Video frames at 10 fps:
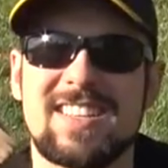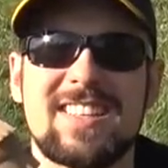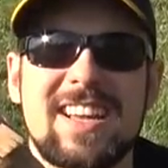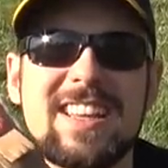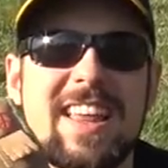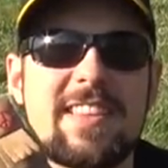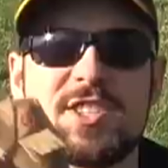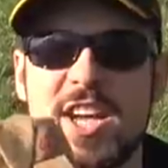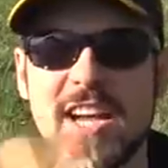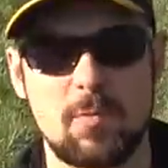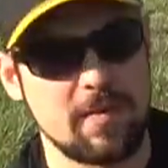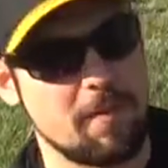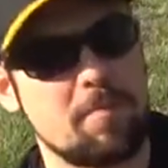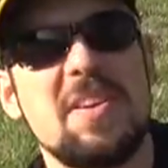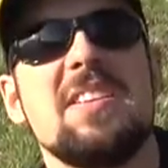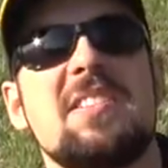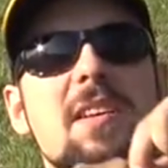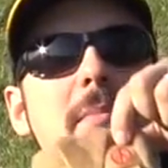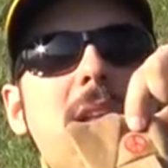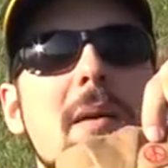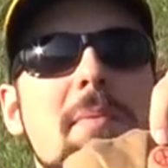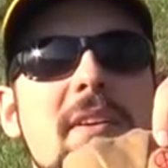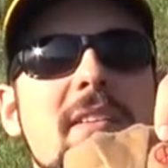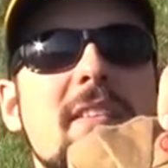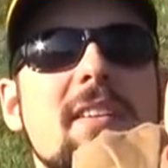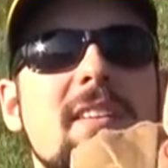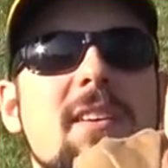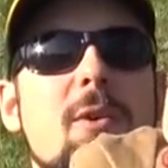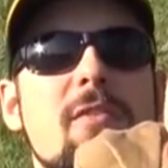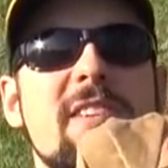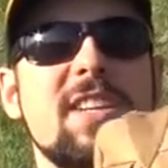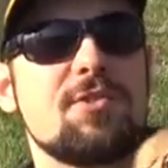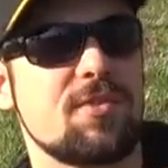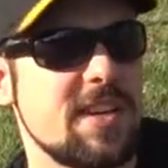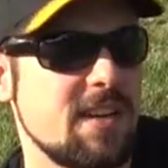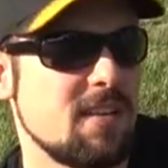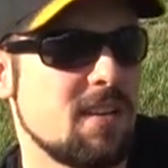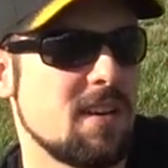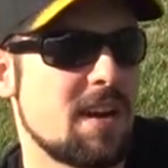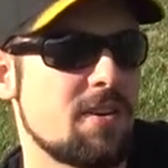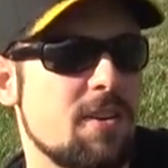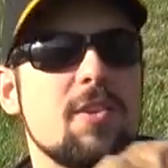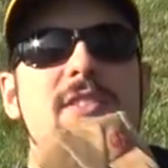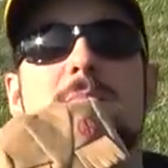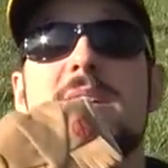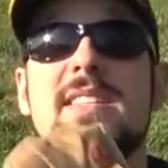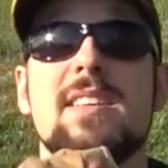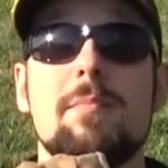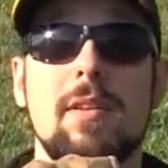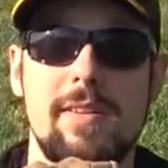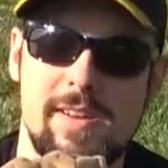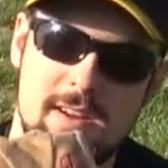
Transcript: It's like a leather jacket with a peace symbol up there, or victory. I don't know. No, it's a peace symbol.